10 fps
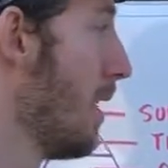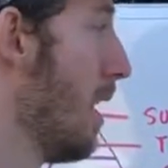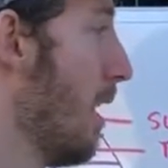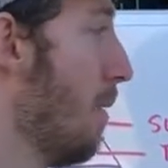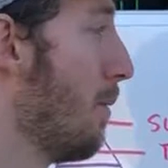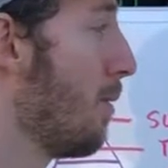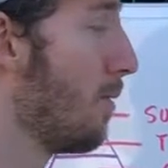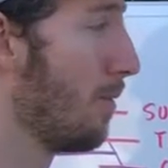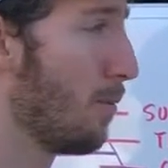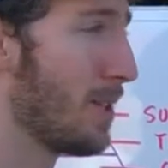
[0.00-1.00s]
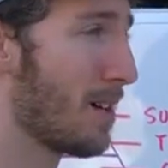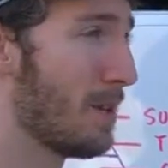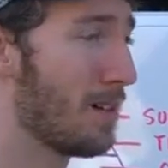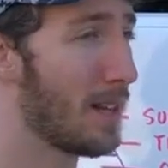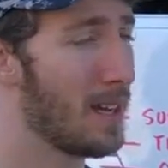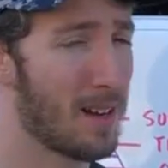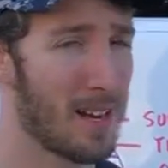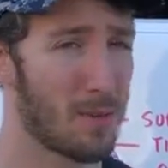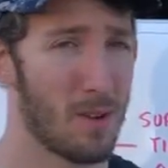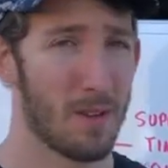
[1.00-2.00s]
them. We talk about, again,
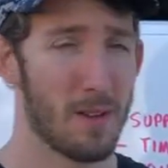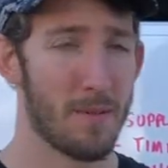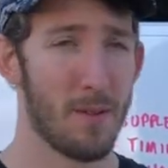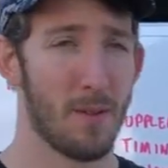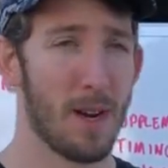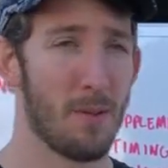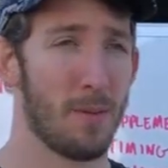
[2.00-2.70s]
kind of quality of food, right?